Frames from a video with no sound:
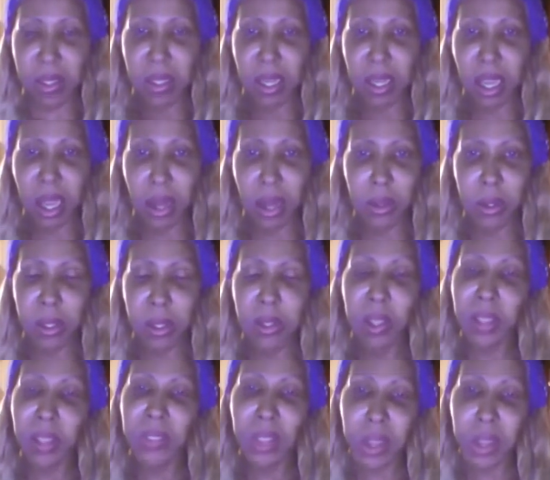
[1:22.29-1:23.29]
Now, you
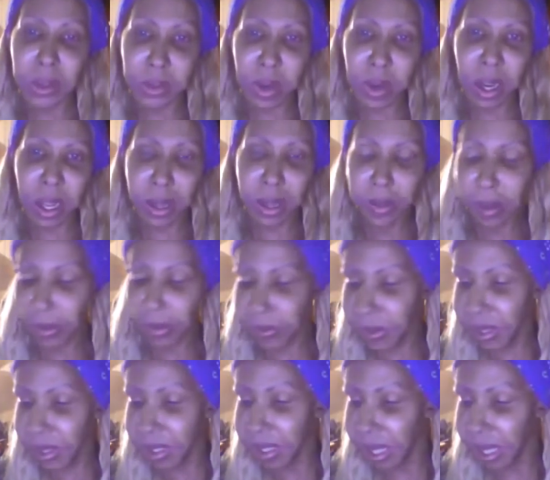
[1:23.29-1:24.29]
let that dry a
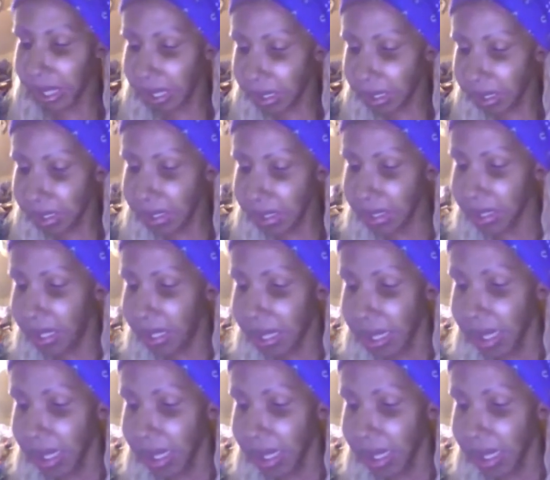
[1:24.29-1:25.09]
few seconds.